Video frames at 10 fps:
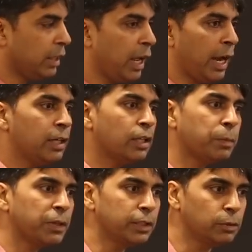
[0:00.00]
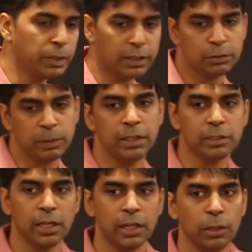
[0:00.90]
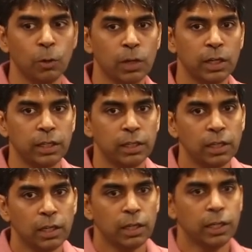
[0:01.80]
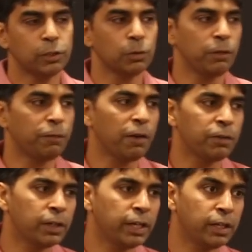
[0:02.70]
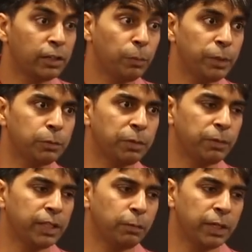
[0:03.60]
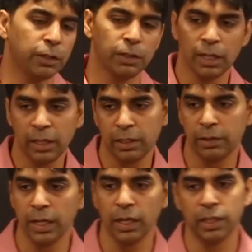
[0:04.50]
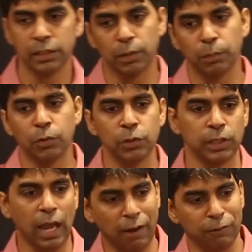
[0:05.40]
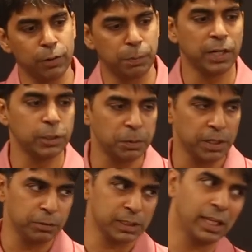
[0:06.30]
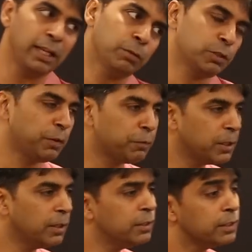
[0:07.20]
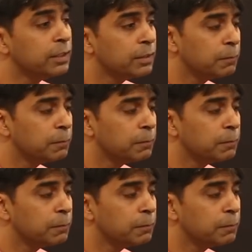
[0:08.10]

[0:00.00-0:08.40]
They hiked their price because when they sell it locally, it's only 500, 800 rupees, but when they went online, they realized that most average price point it was selling was 1500.